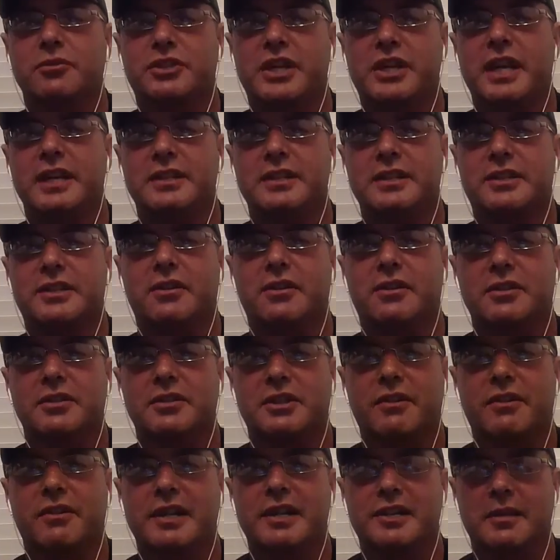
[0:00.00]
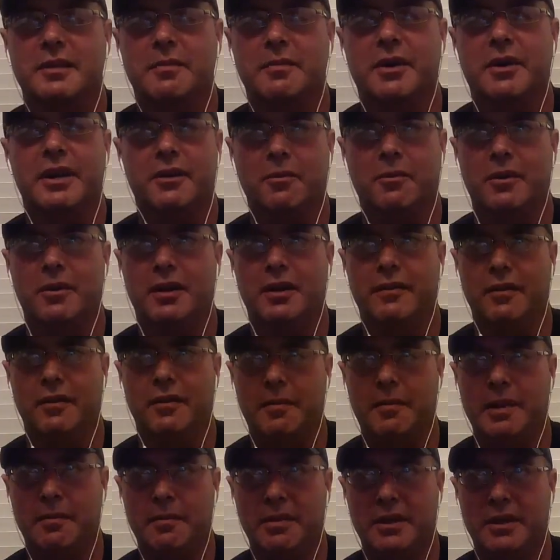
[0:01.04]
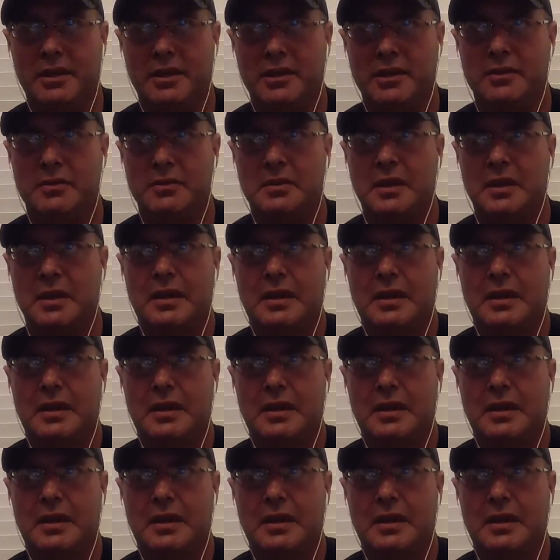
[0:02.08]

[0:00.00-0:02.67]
chainsaw slashing bite or whatever. I mean, but you...